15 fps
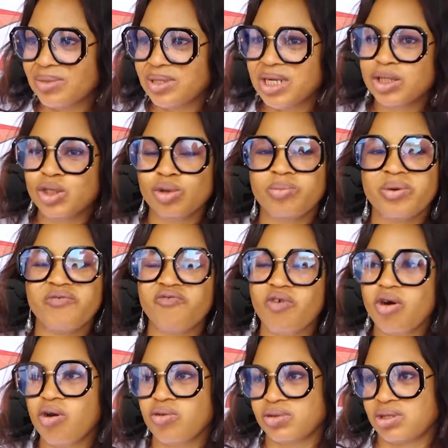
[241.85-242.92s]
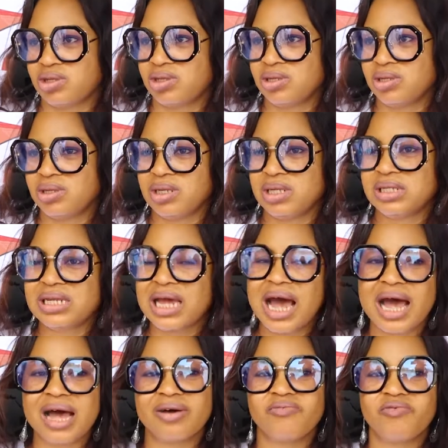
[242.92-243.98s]
They should be focused
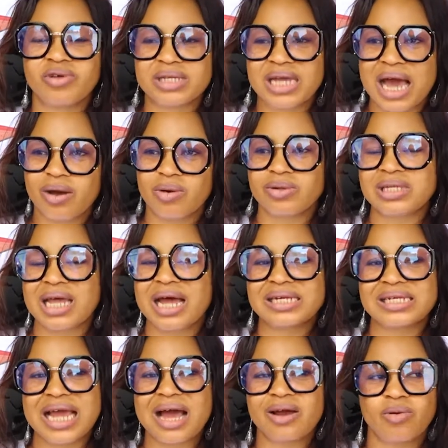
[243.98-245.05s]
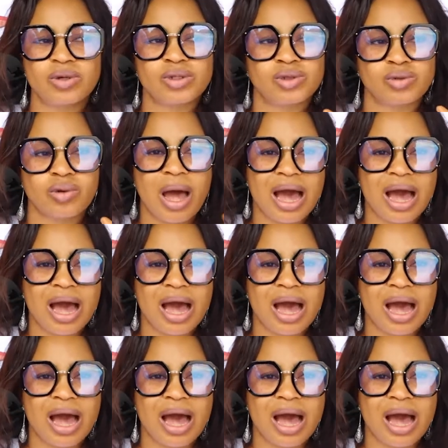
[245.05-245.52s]
that for their goals that they are going to